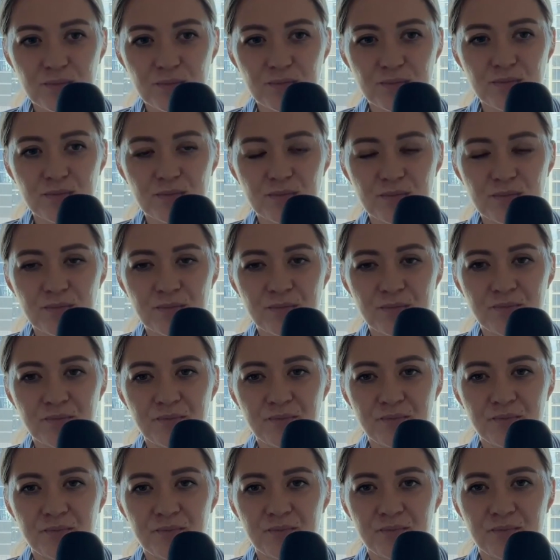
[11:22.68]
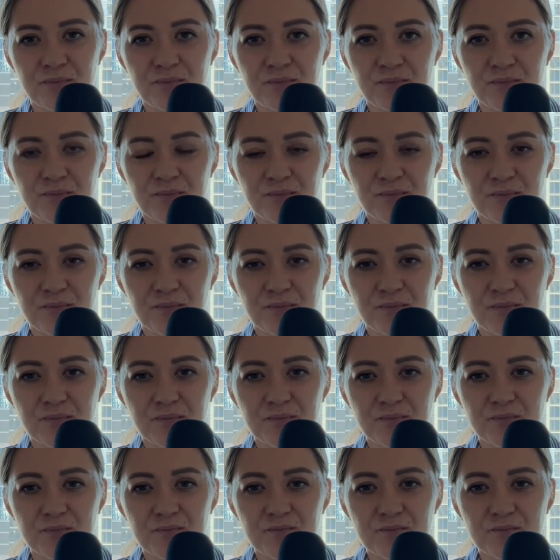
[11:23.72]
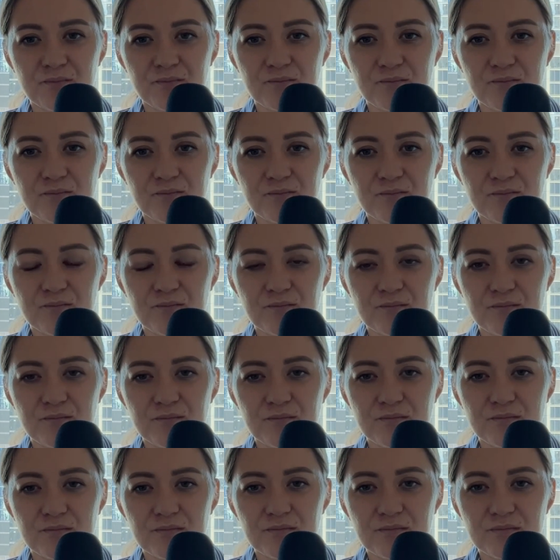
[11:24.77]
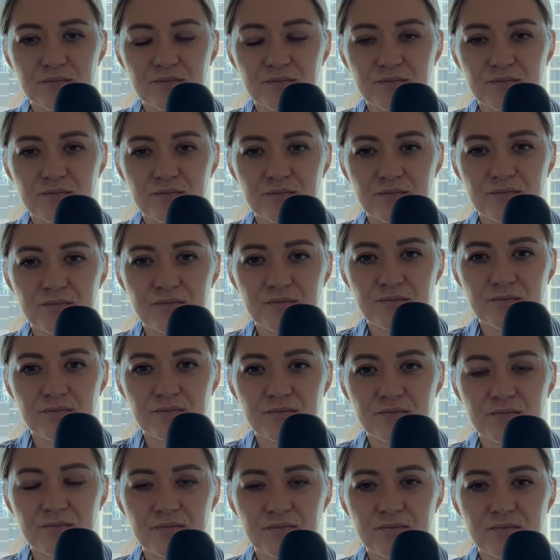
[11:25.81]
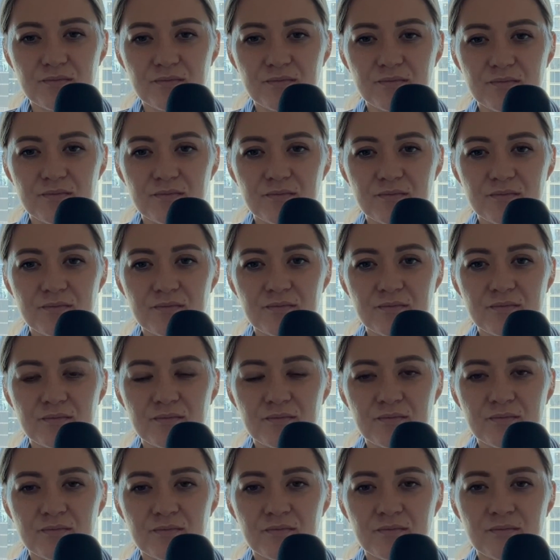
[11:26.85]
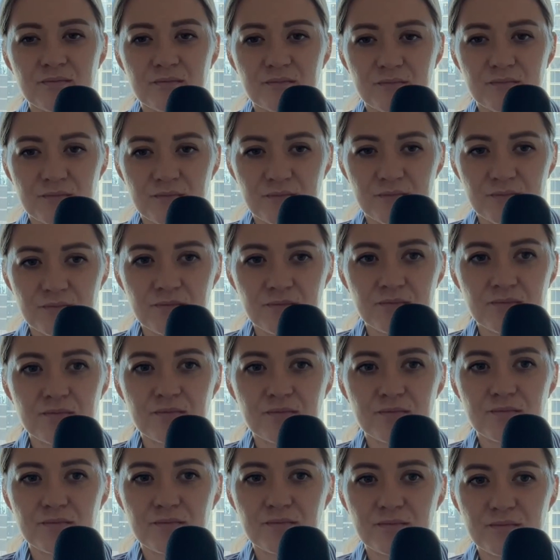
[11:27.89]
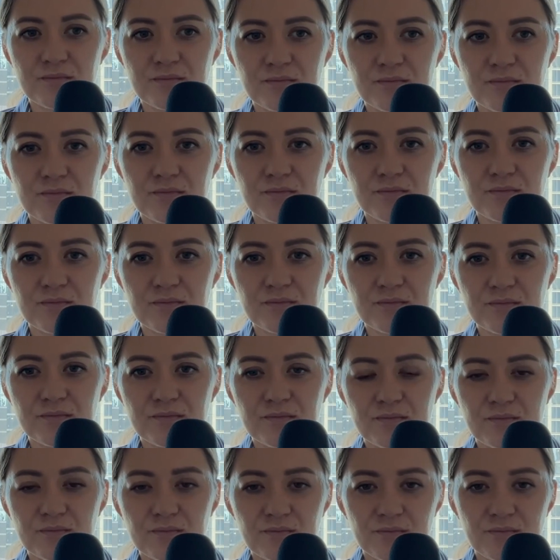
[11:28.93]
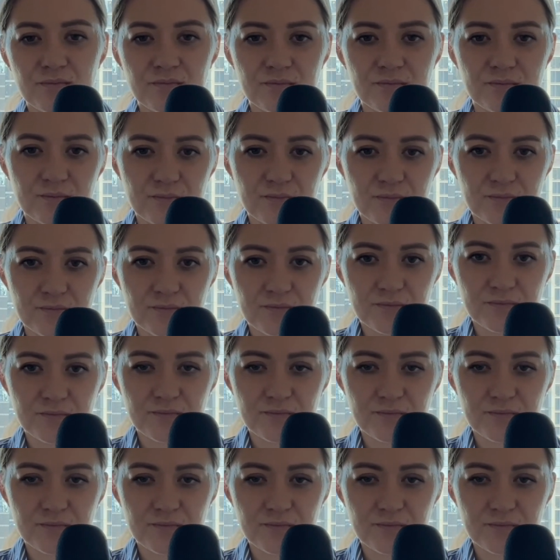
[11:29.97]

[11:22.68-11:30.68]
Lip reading: [no speech]